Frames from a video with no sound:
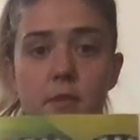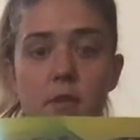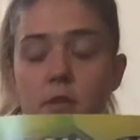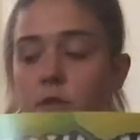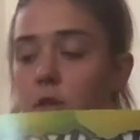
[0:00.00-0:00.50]

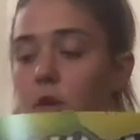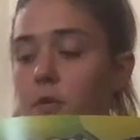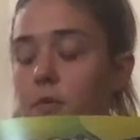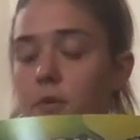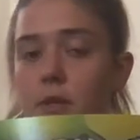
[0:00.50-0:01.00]
So
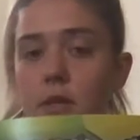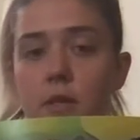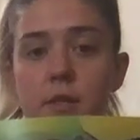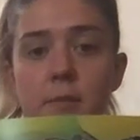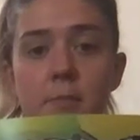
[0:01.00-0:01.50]

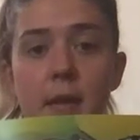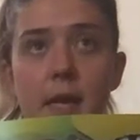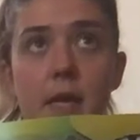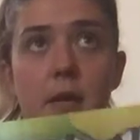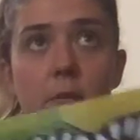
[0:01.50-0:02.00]
here's
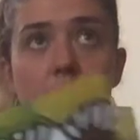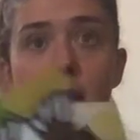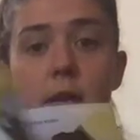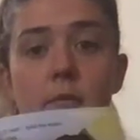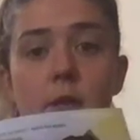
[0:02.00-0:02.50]
Benny,
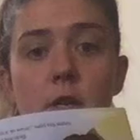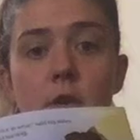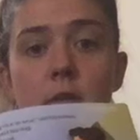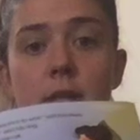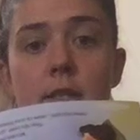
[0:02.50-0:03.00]
right? We know
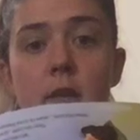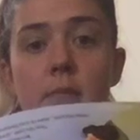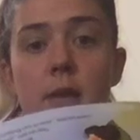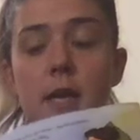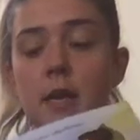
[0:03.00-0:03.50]
that's our
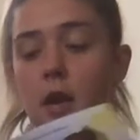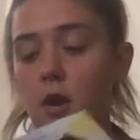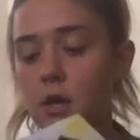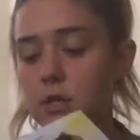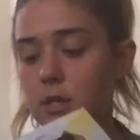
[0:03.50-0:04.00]
main
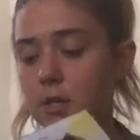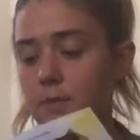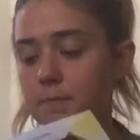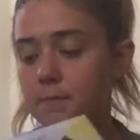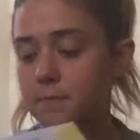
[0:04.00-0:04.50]

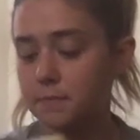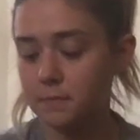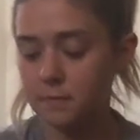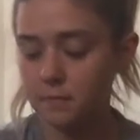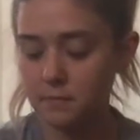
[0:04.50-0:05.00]
character.
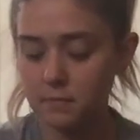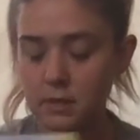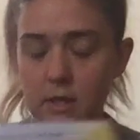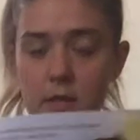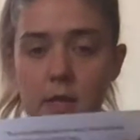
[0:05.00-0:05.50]

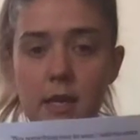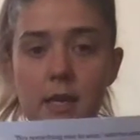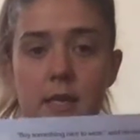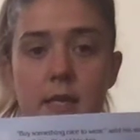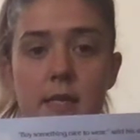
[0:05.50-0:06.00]

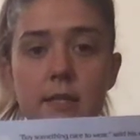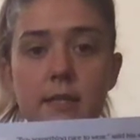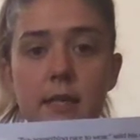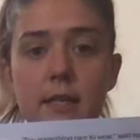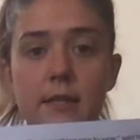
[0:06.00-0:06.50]
And he's
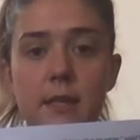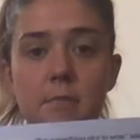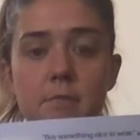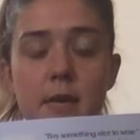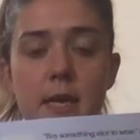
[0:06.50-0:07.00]
got
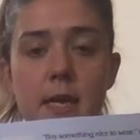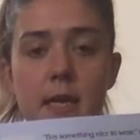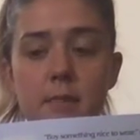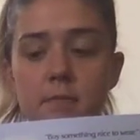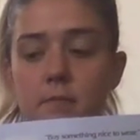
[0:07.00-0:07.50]
some money.